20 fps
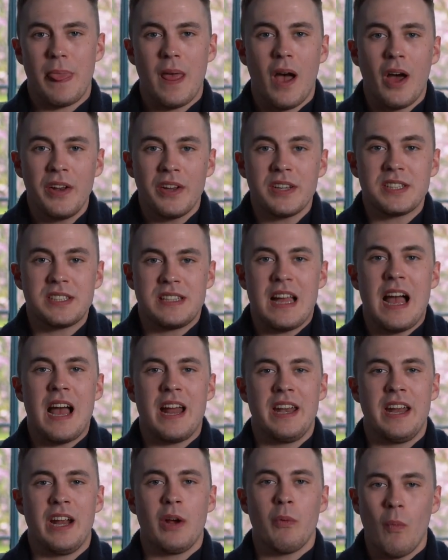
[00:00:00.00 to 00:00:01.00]

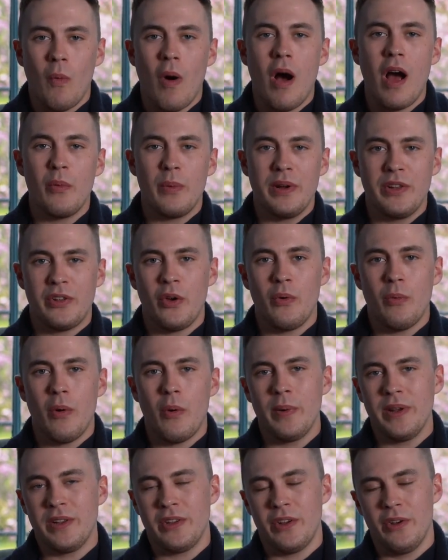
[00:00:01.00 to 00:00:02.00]
understanding why we do
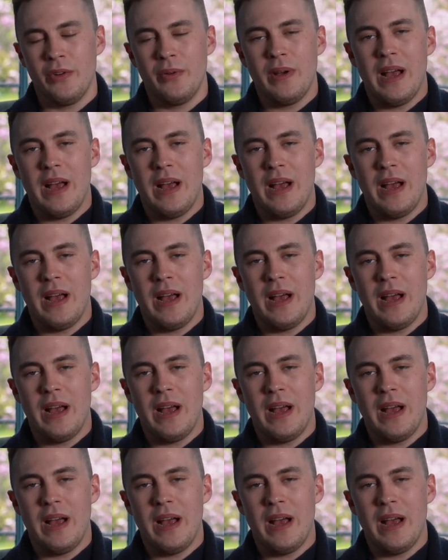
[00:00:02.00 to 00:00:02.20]
what we do.